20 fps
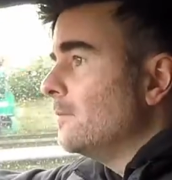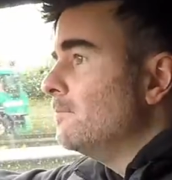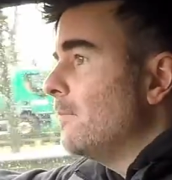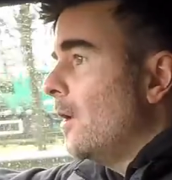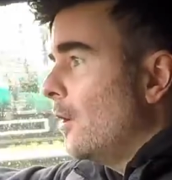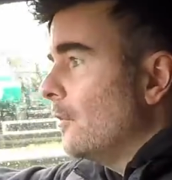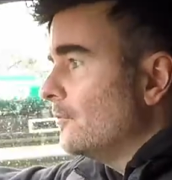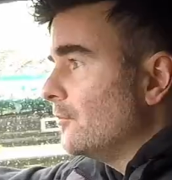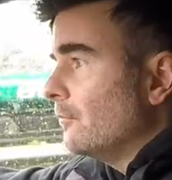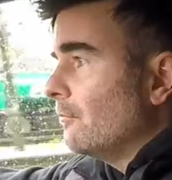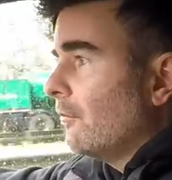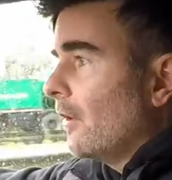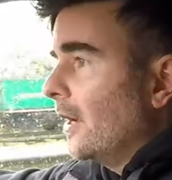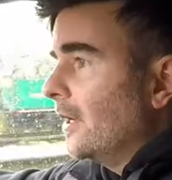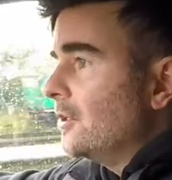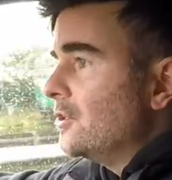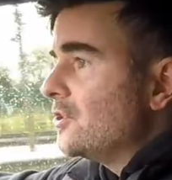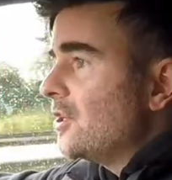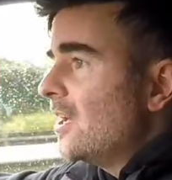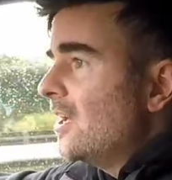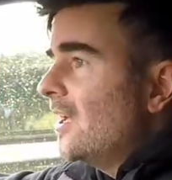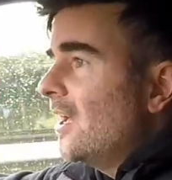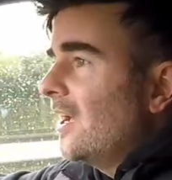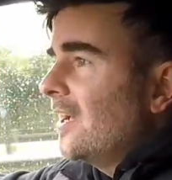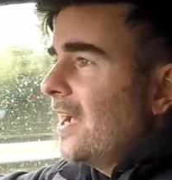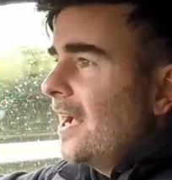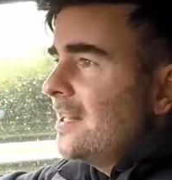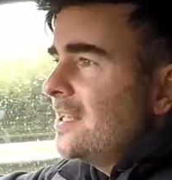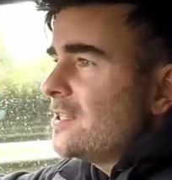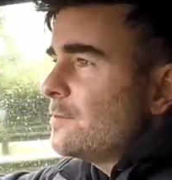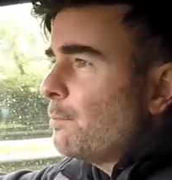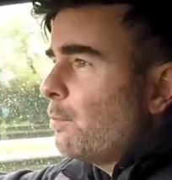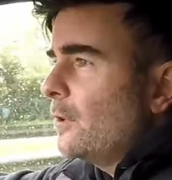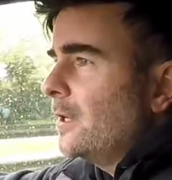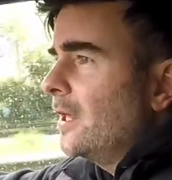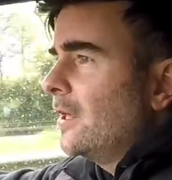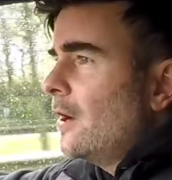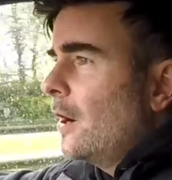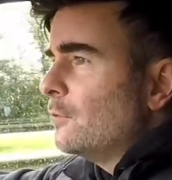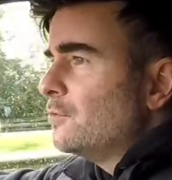miles of range. Again, it's pretty
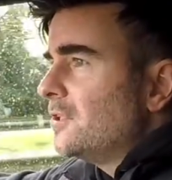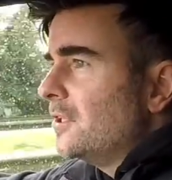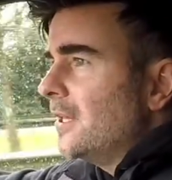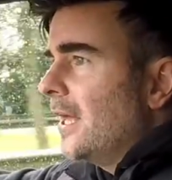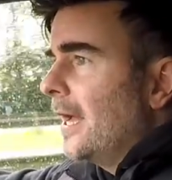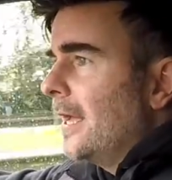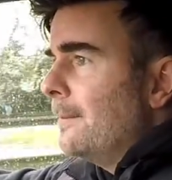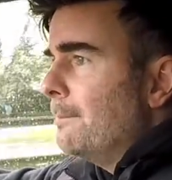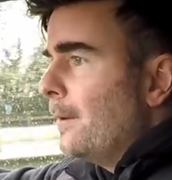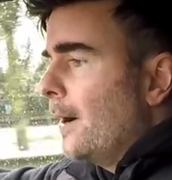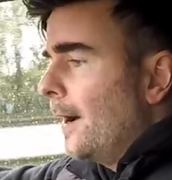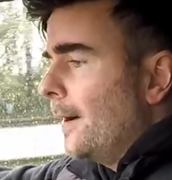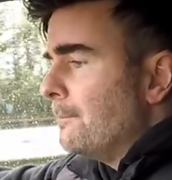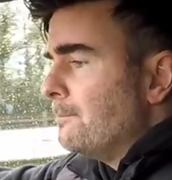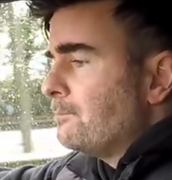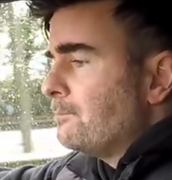cold today, but